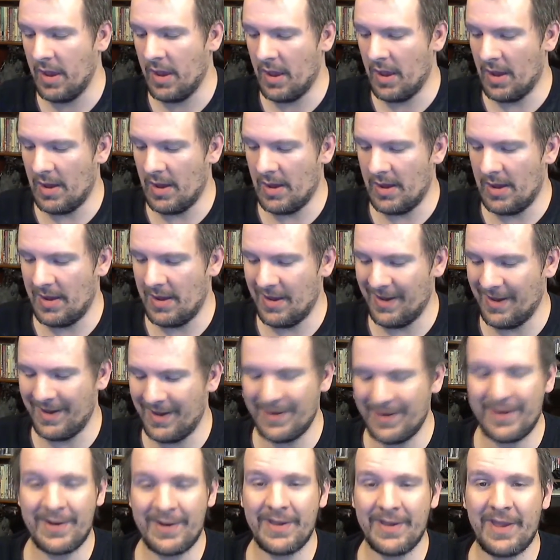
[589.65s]
And
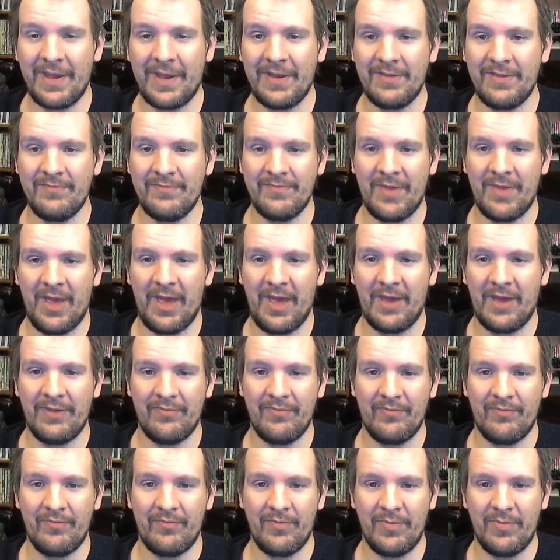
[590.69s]
then a game that
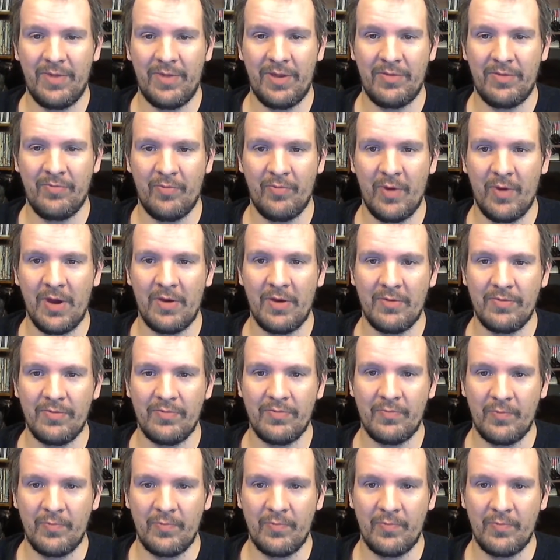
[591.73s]
is, well,